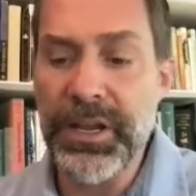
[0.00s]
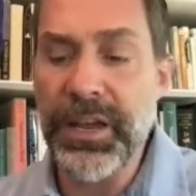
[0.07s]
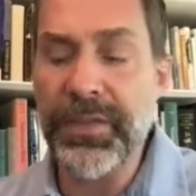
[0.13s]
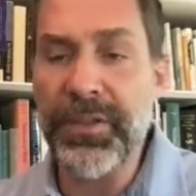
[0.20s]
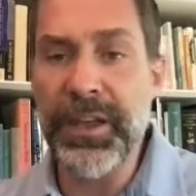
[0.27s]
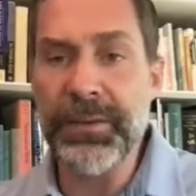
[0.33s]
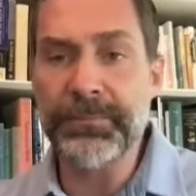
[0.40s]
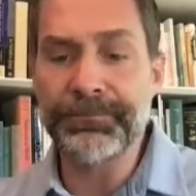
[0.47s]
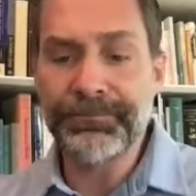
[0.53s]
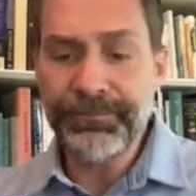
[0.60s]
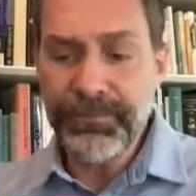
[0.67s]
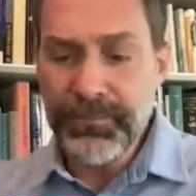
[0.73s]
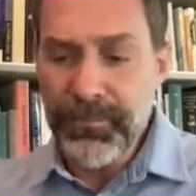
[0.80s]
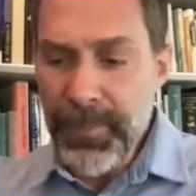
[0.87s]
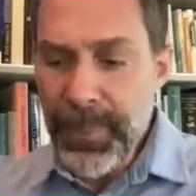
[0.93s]
And then
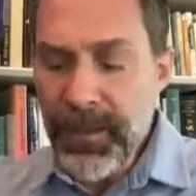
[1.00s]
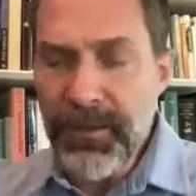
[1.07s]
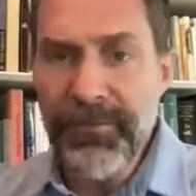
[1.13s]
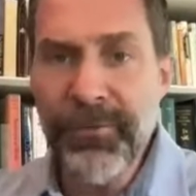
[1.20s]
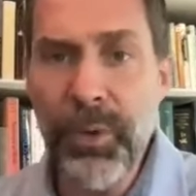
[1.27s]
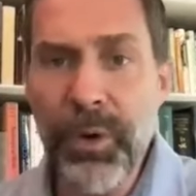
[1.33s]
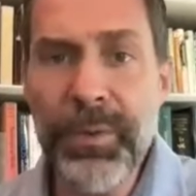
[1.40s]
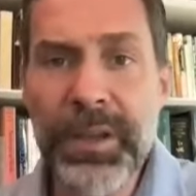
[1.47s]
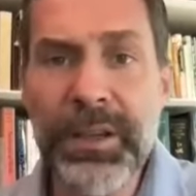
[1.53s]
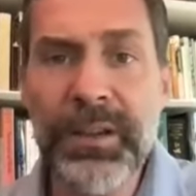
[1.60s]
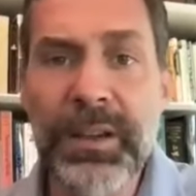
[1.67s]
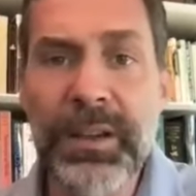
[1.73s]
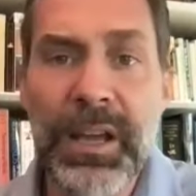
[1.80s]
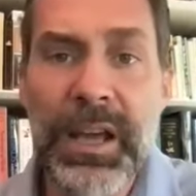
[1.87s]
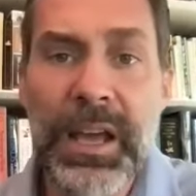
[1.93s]

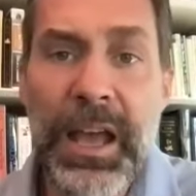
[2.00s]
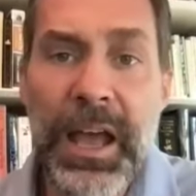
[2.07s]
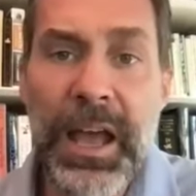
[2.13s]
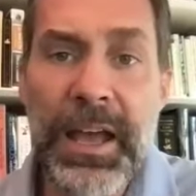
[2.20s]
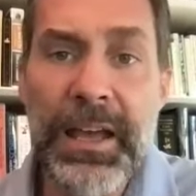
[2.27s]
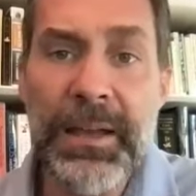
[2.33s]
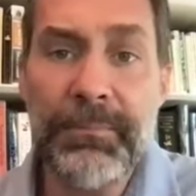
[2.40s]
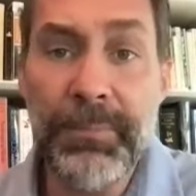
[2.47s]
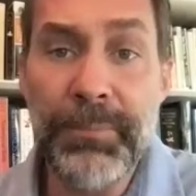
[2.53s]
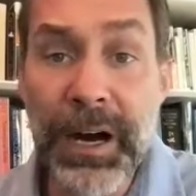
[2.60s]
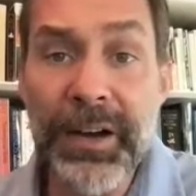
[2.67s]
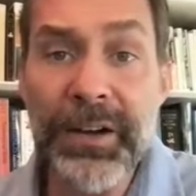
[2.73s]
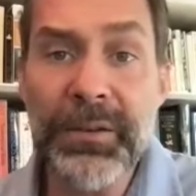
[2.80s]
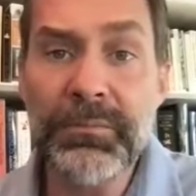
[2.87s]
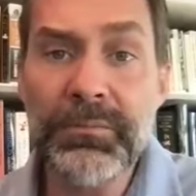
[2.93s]
forming a
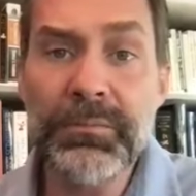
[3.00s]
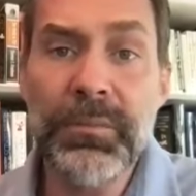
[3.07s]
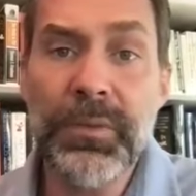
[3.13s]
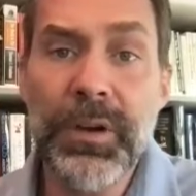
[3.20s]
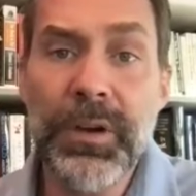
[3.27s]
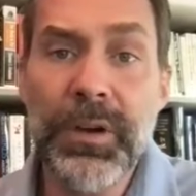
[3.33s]
bottom